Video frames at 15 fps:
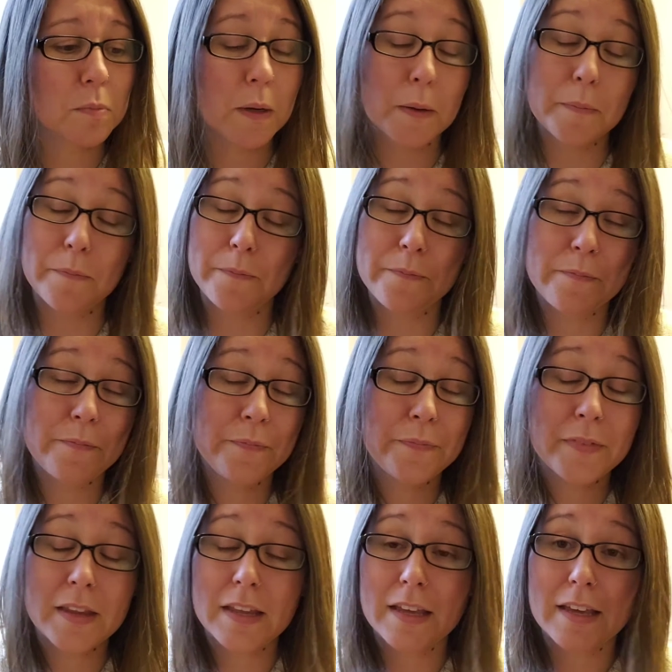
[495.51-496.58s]
but
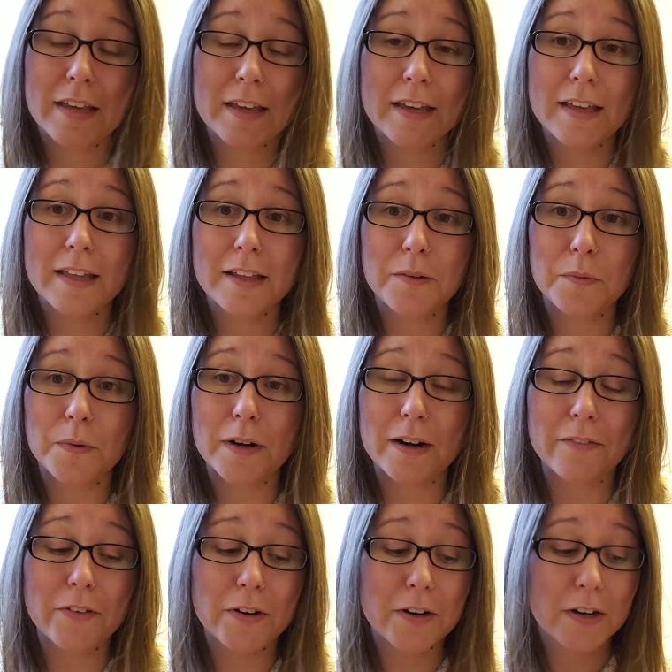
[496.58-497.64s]

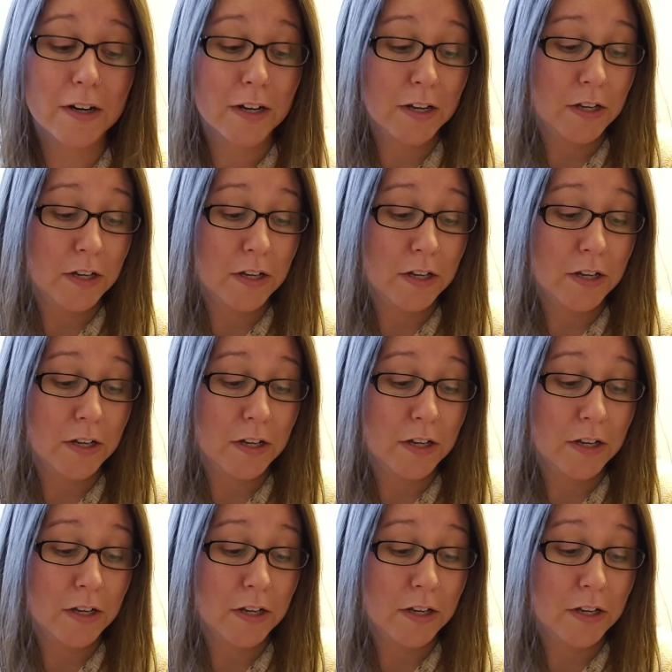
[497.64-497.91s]
whatever.